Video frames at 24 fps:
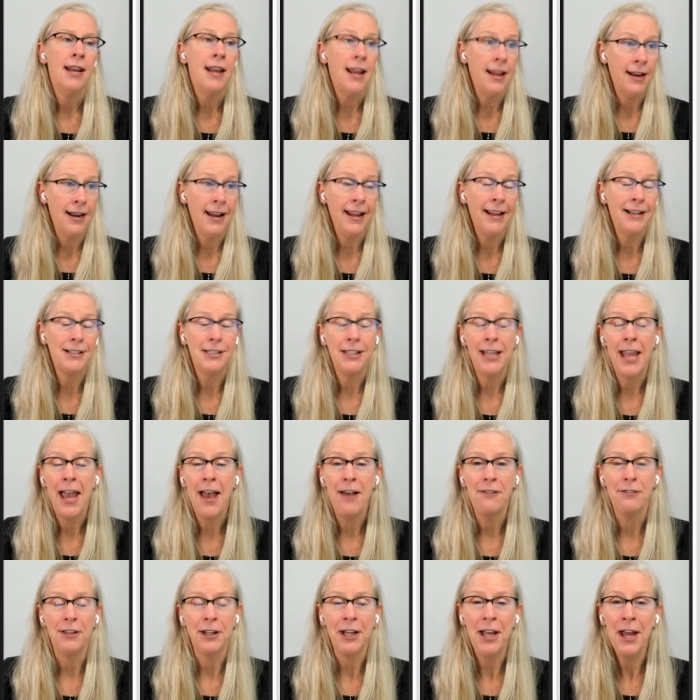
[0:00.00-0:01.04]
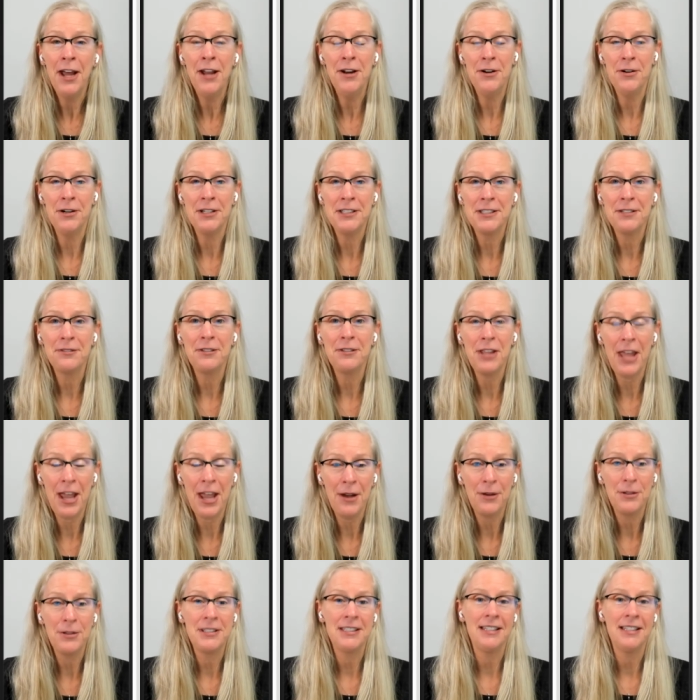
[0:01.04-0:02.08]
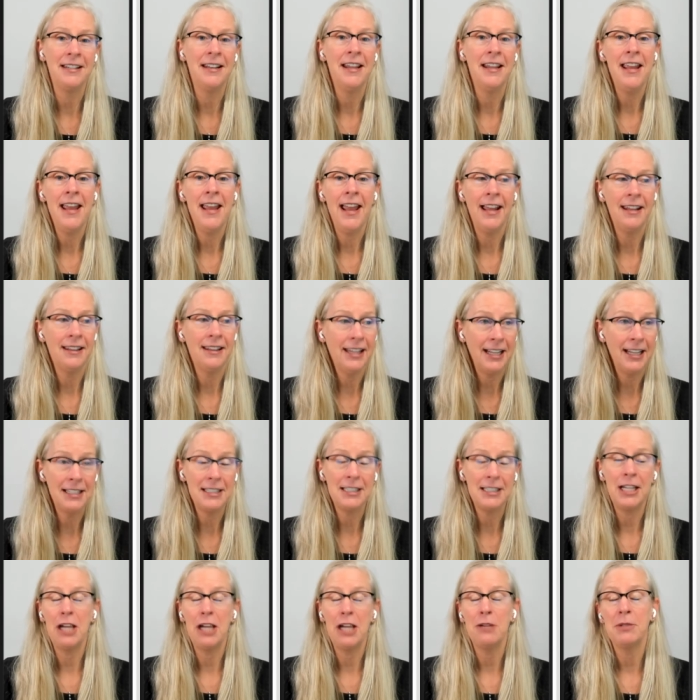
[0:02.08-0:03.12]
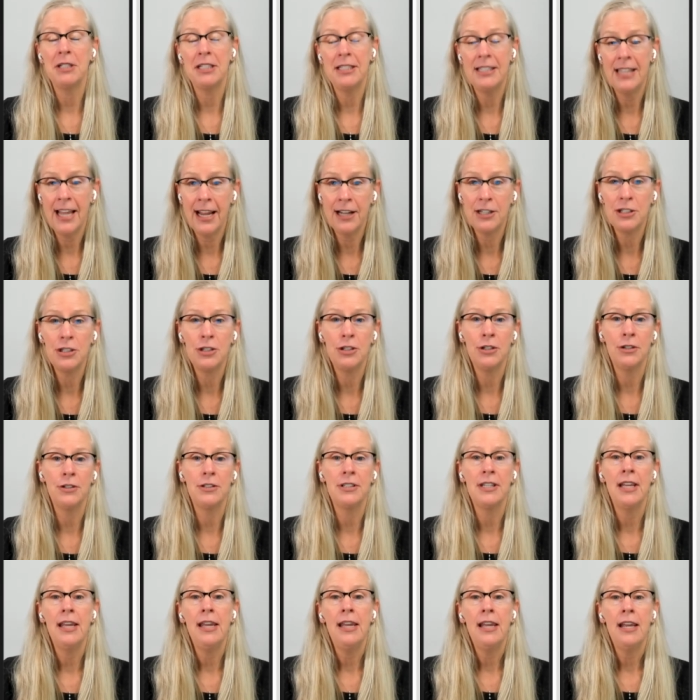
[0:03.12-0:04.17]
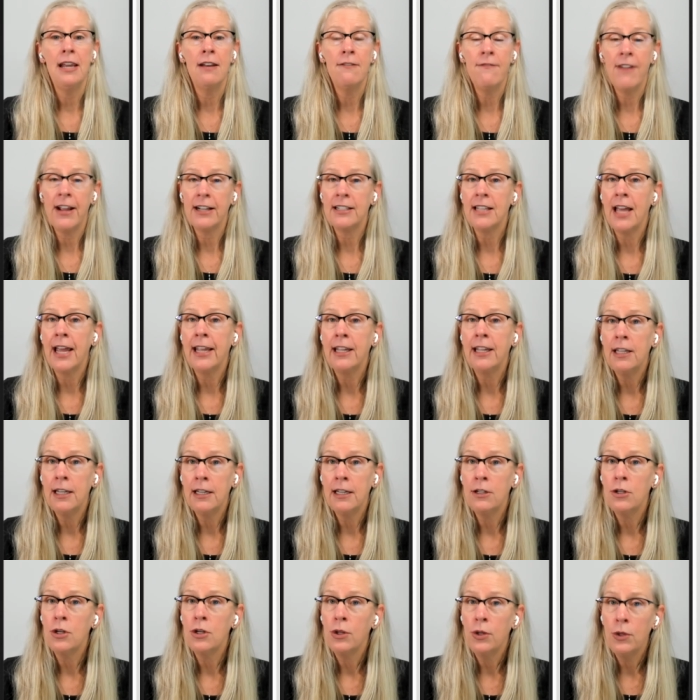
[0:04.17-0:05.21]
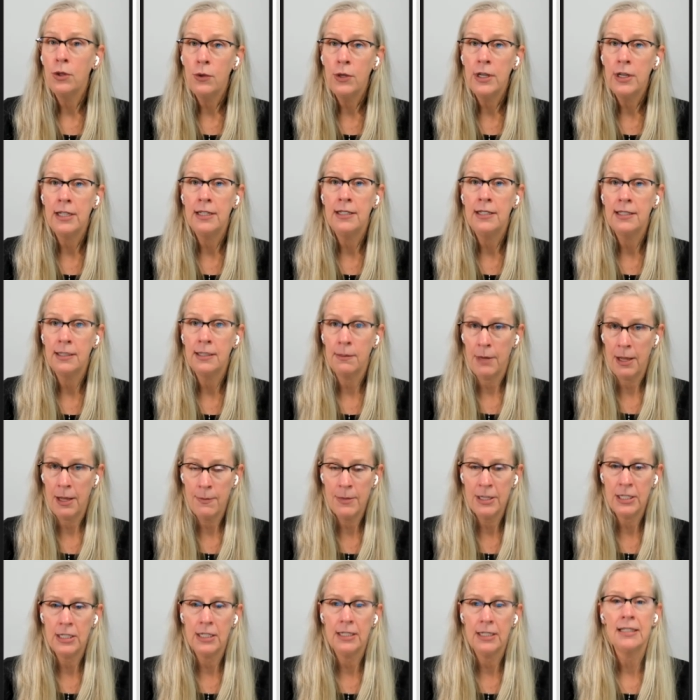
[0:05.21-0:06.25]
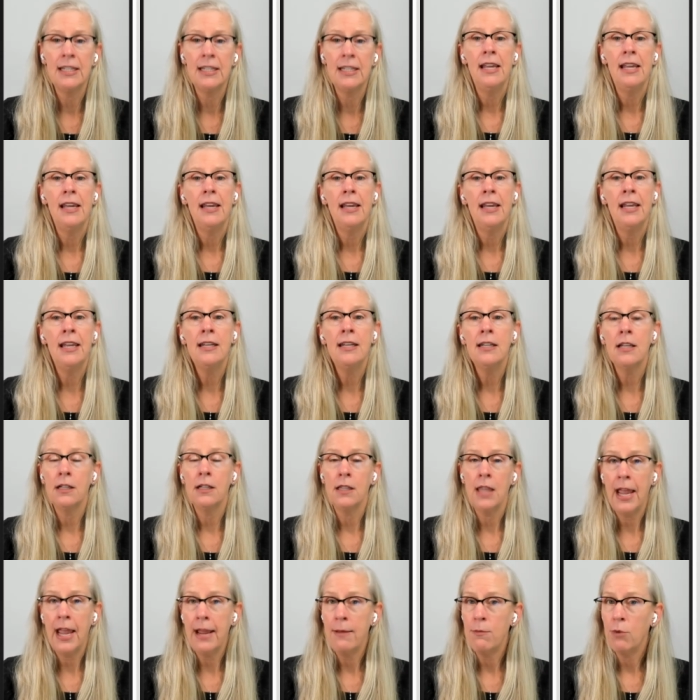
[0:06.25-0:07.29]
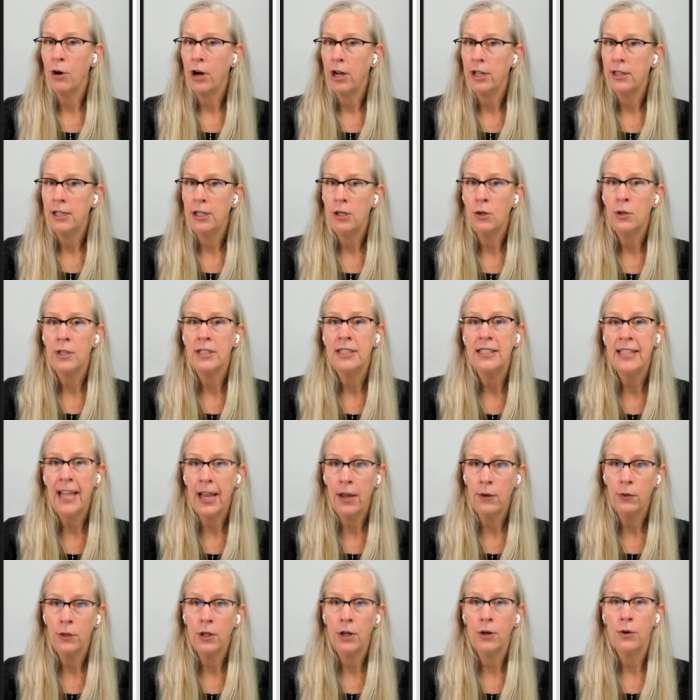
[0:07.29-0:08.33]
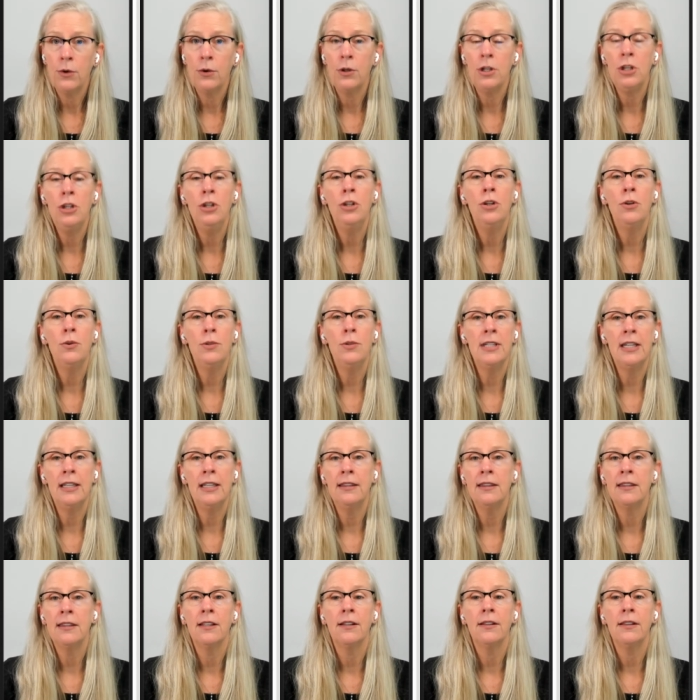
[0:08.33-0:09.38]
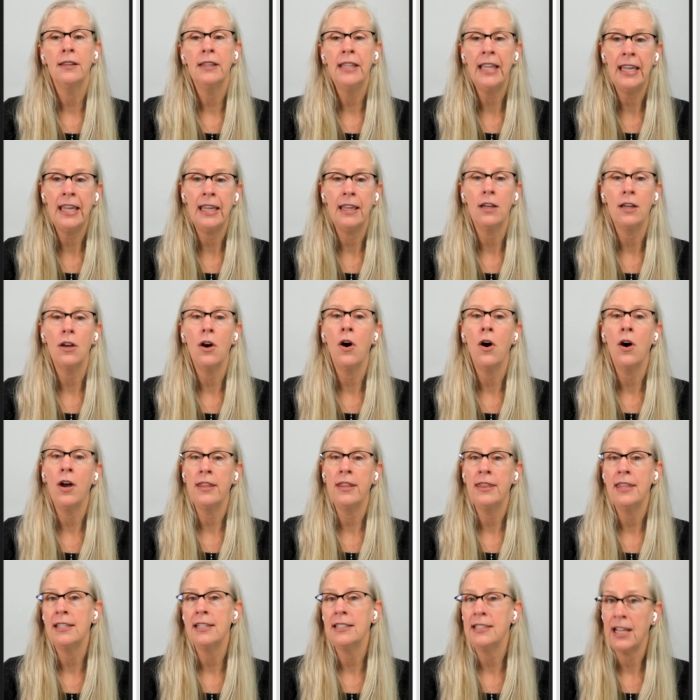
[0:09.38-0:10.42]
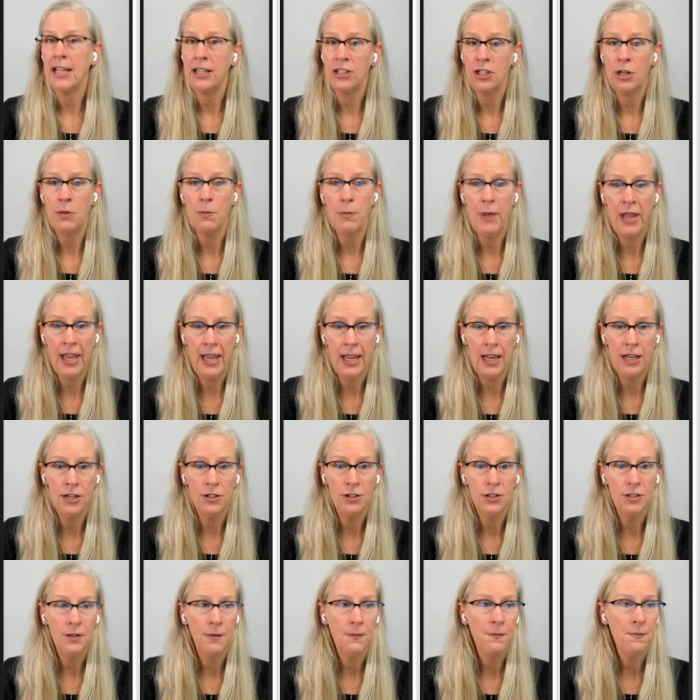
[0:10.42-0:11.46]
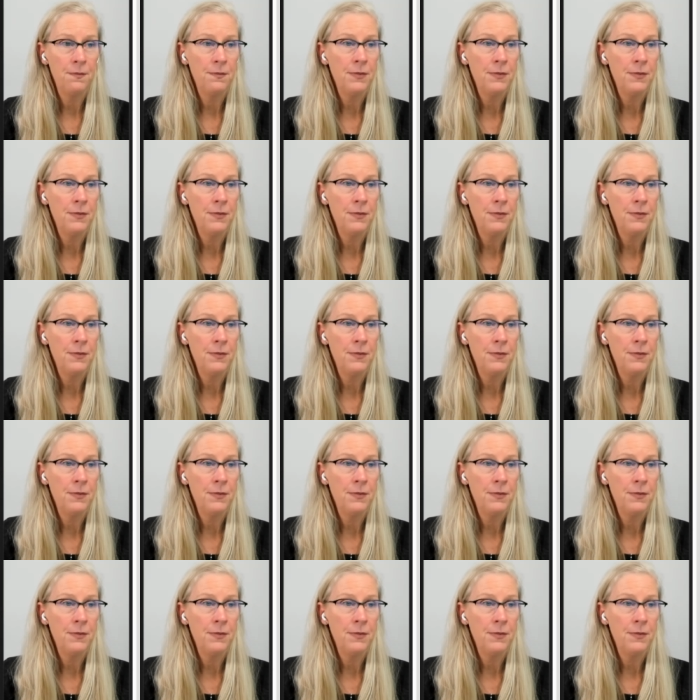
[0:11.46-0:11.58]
And, and I actually have like hundreds of clouds and, and landscapes and textures. In fact, I included some images in a library that you can download using the link on this session page.